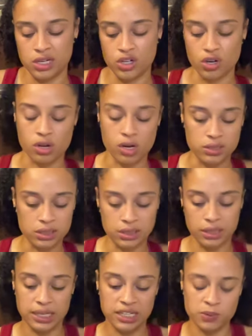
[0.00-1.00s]
You're causing
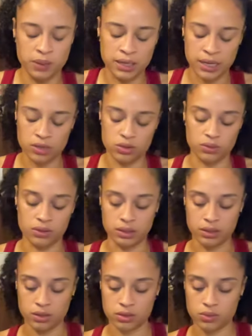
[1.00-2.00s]
delays by not doing
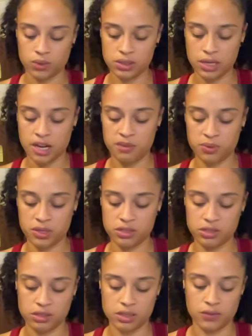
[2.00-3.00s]
this. What's the High
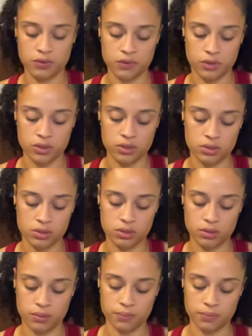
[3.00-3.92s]
Priestess in reverse?